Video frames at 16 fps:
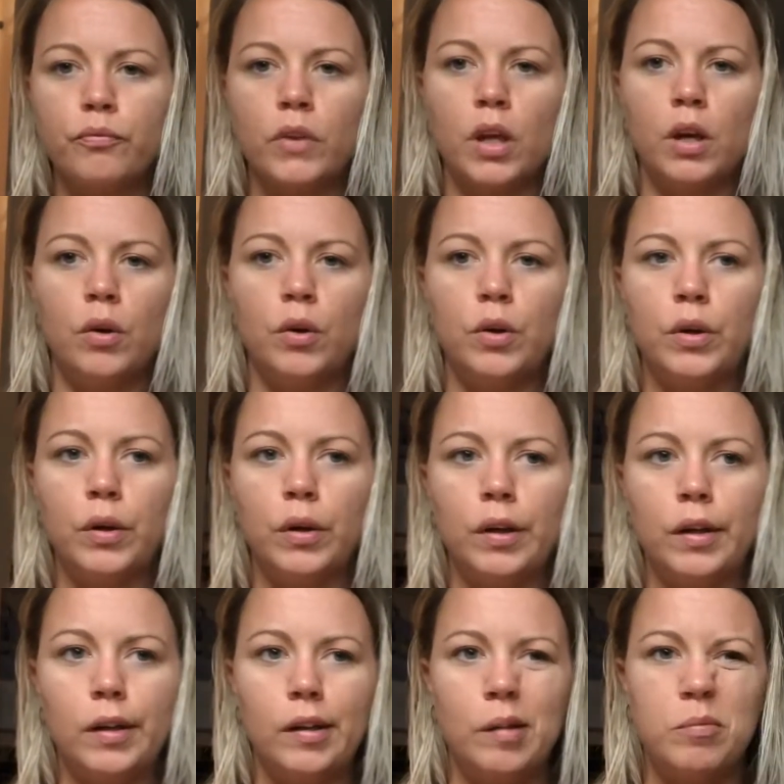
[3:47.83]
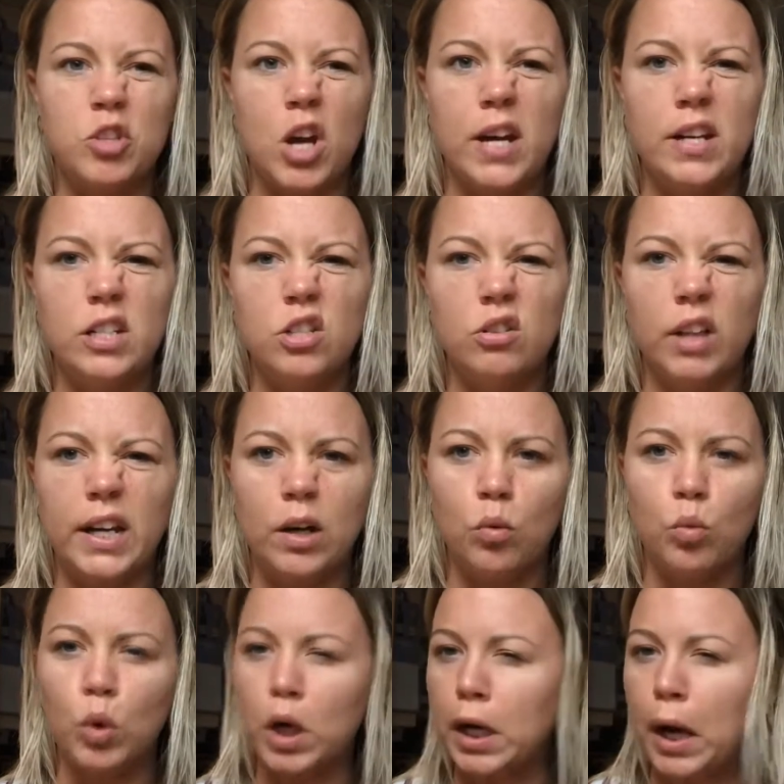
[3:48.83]
I'm trying to do like a
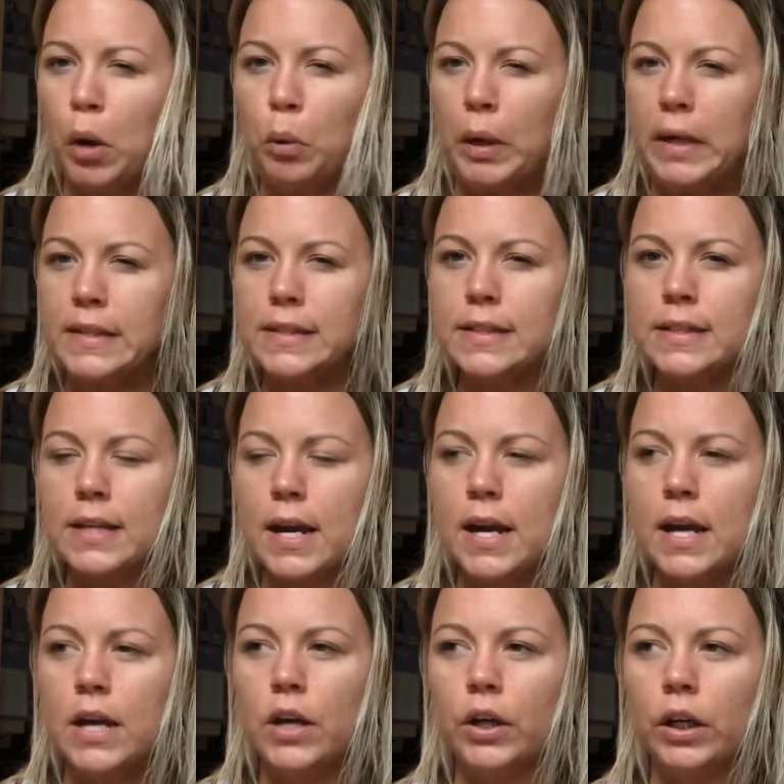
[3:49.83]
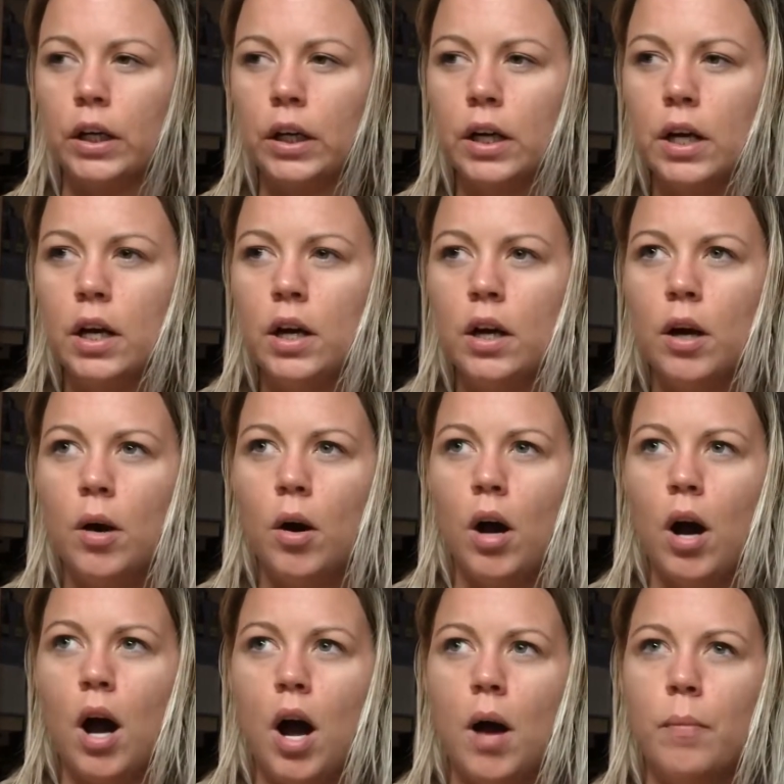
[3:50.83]
workout Wednesday or
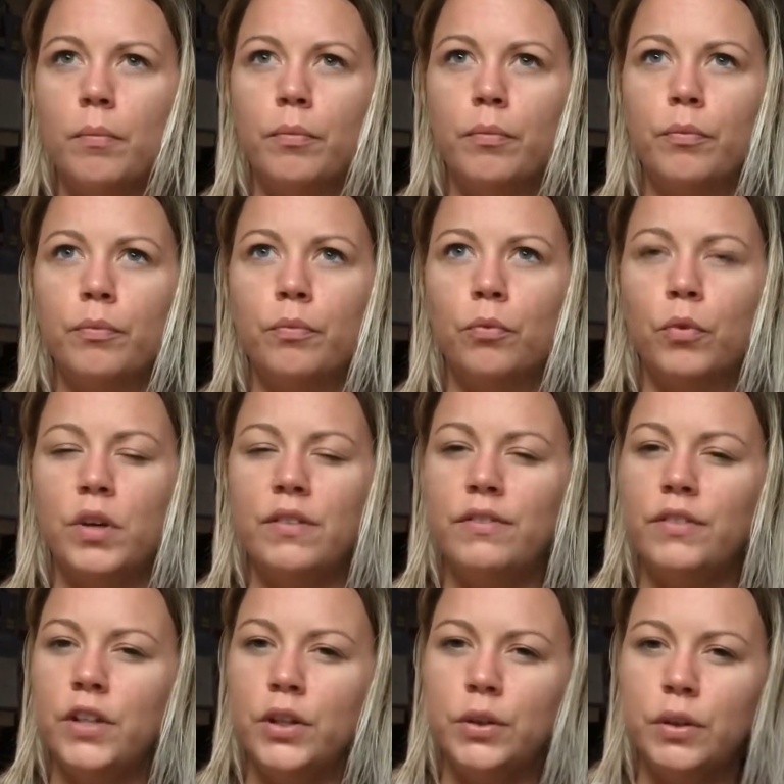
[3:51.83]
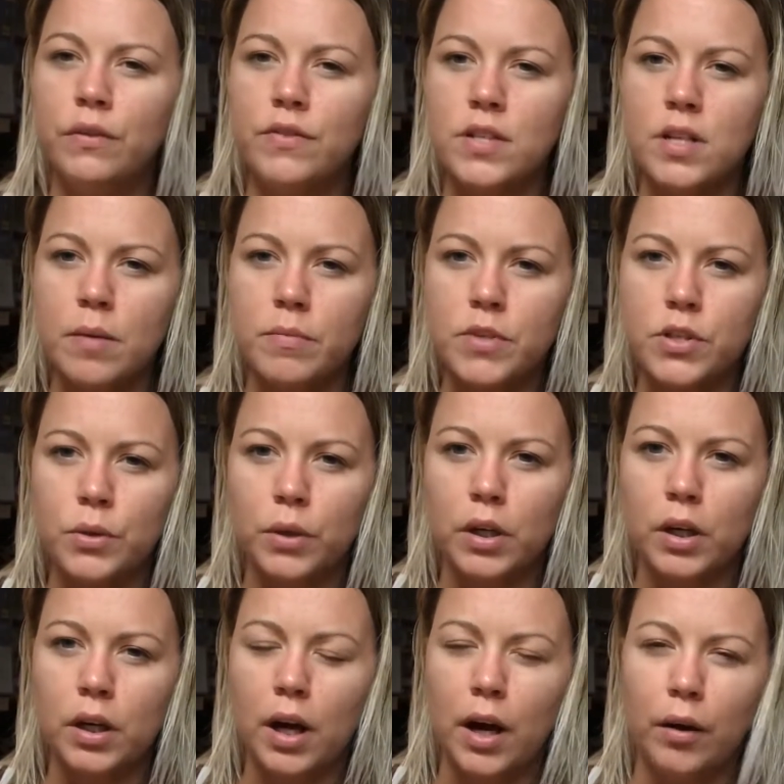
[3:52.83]
review of some
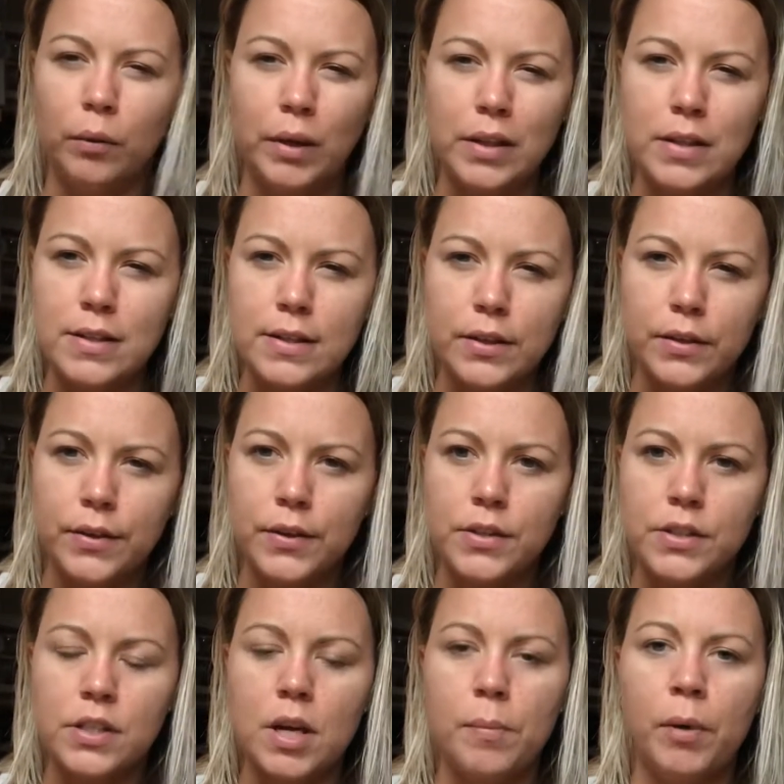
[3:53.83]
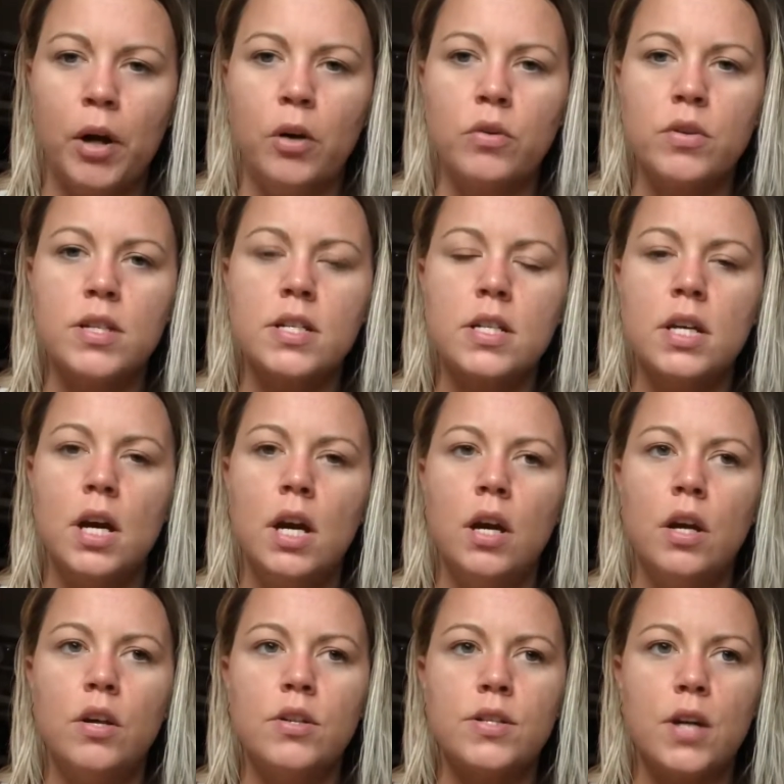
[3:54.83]
sort on a Wednesday or Thursday post.
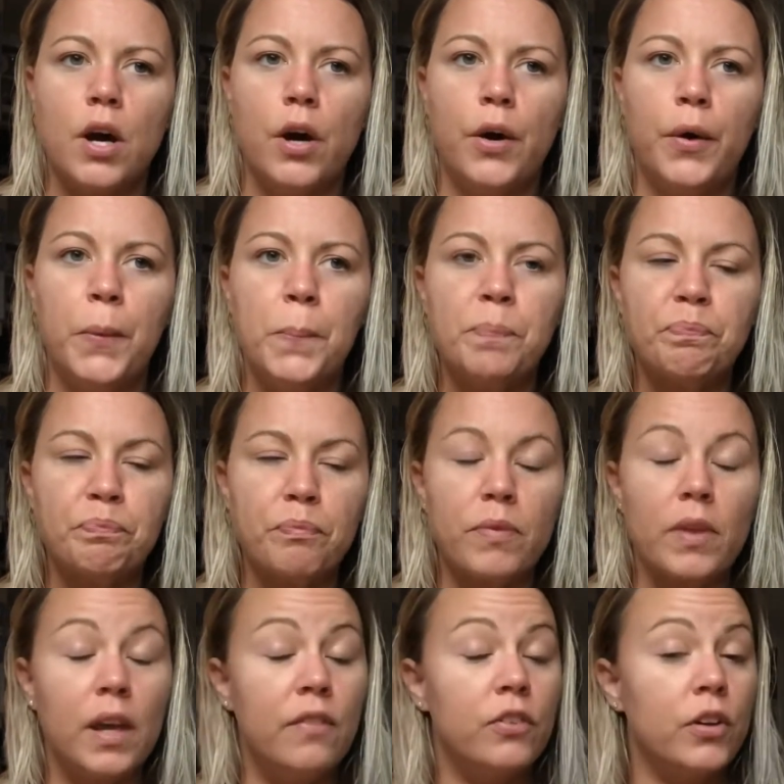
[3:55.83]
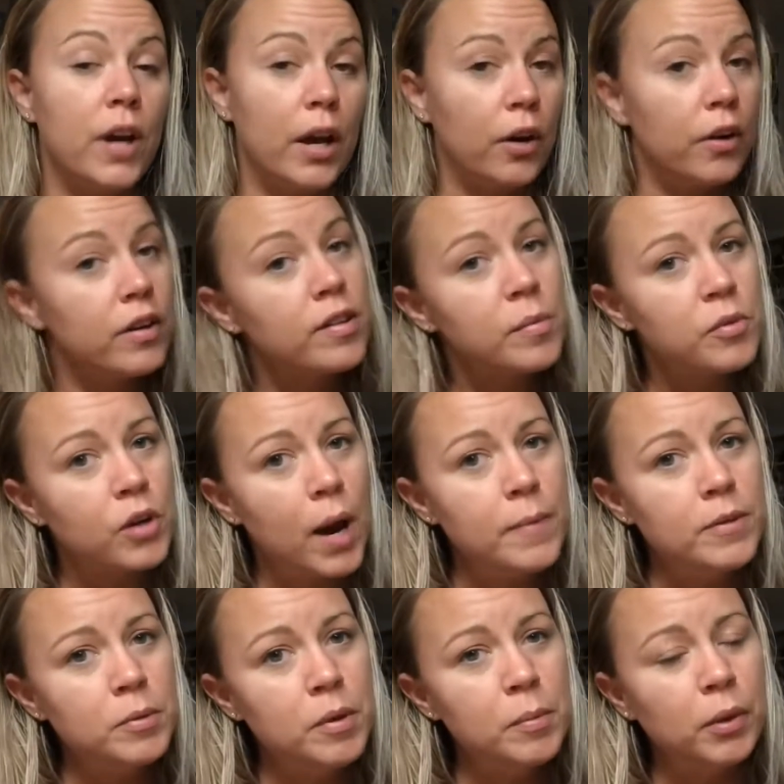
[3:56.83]
So if you're not already subscribed
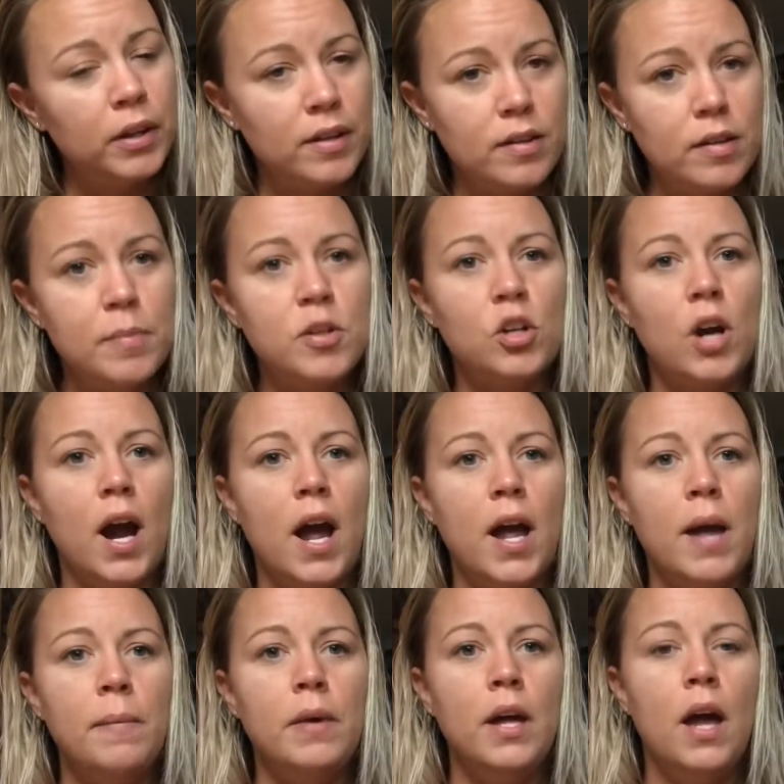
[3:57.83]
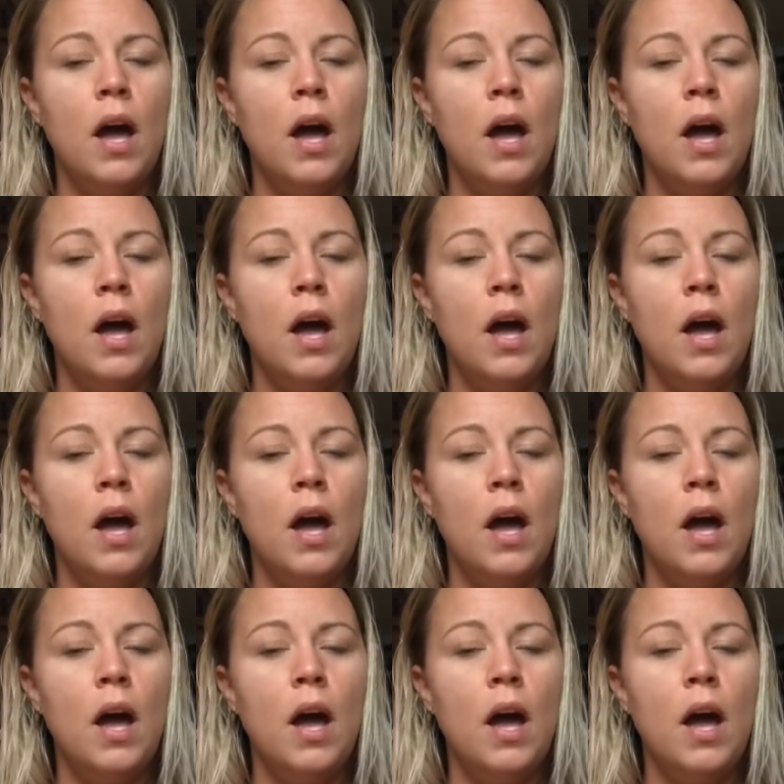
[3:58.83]
to me, please subscribe.